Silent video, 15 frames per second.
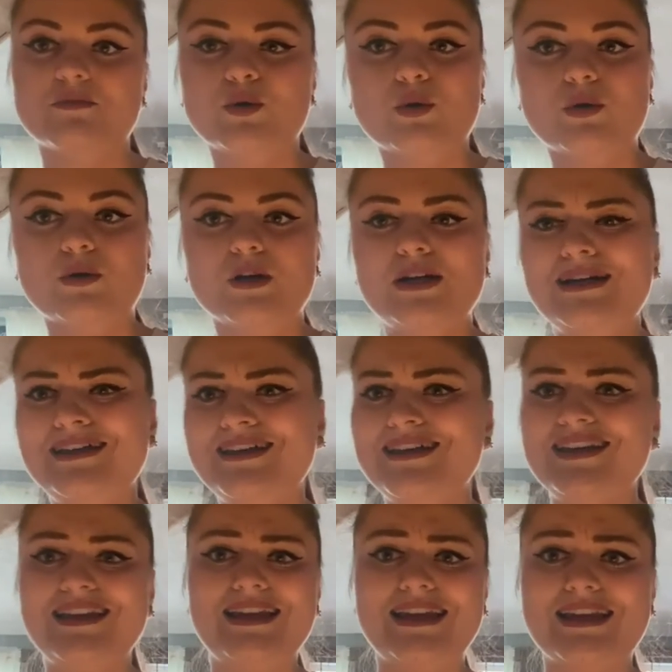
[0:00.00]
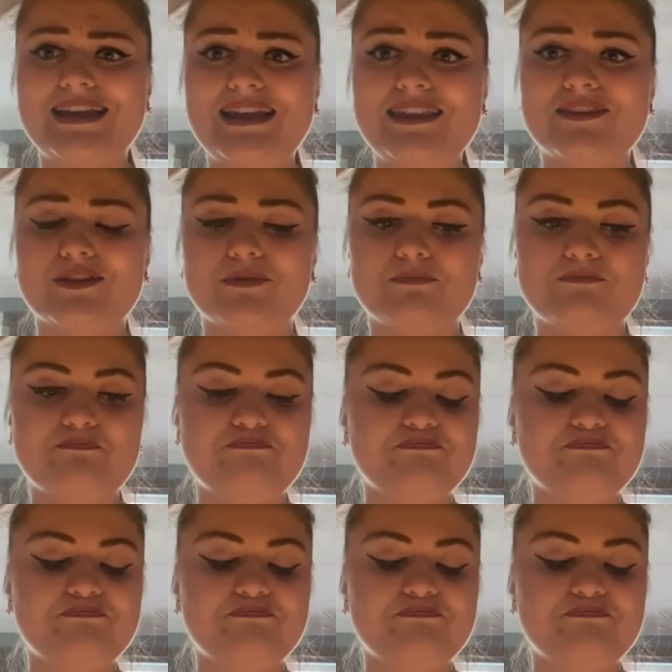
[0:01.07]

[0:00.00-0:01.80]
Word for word: or you can eat them.